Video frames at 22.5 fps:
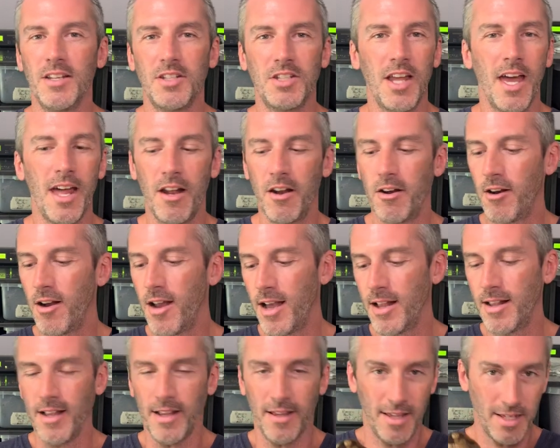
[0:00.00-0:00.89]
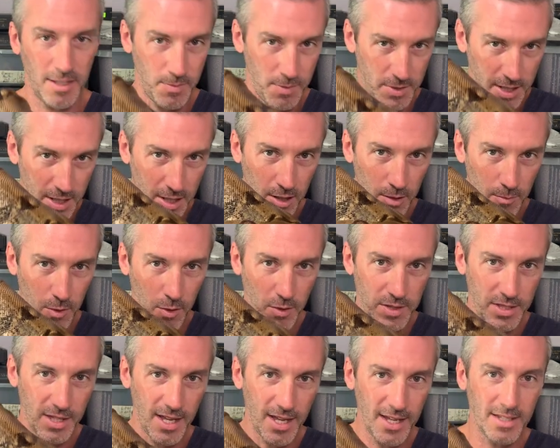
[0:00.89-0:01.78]
She had in her head that this particular boa
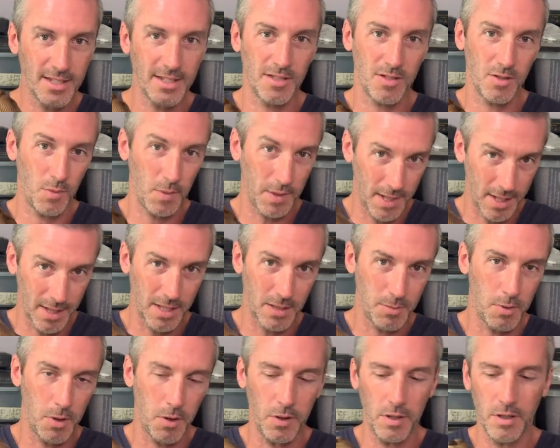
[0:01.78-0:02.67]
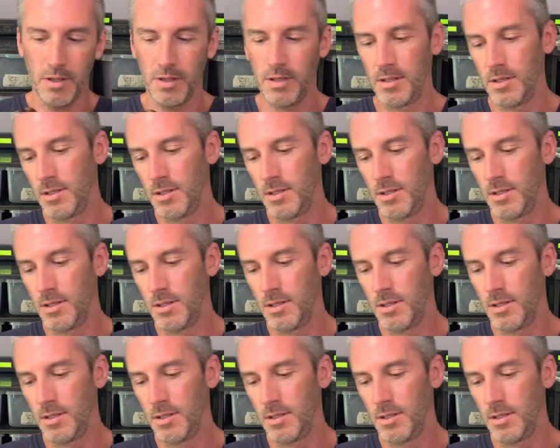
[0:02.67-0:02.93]
is nice, so we got this boa.